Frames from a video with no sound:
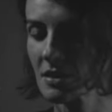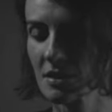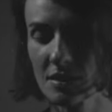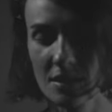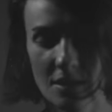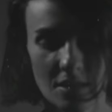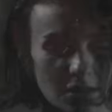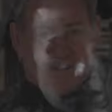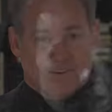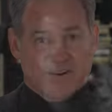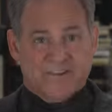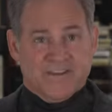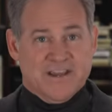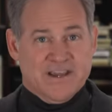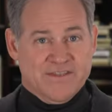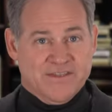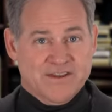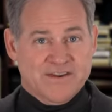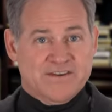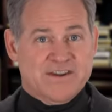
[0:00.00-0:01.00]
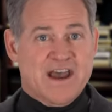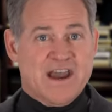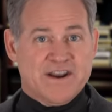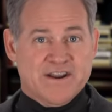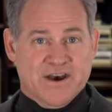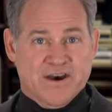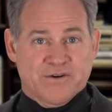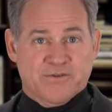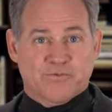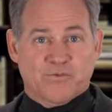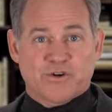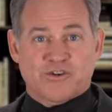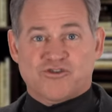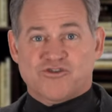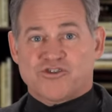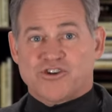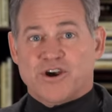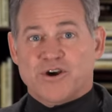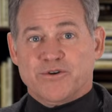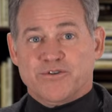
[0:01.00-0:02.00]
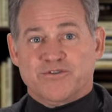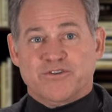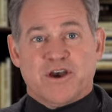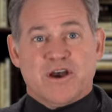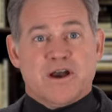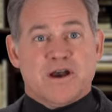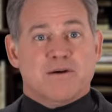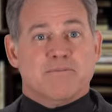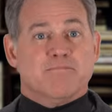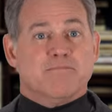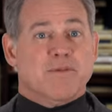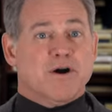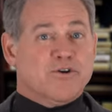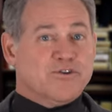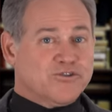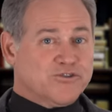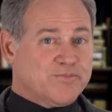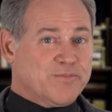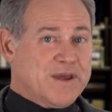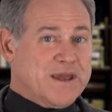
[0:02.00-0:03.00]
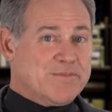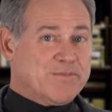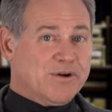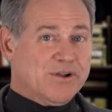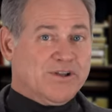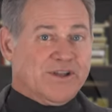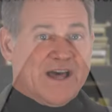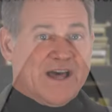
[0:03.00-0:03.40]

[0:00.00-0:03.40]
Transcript: reflected in the data, which shows most people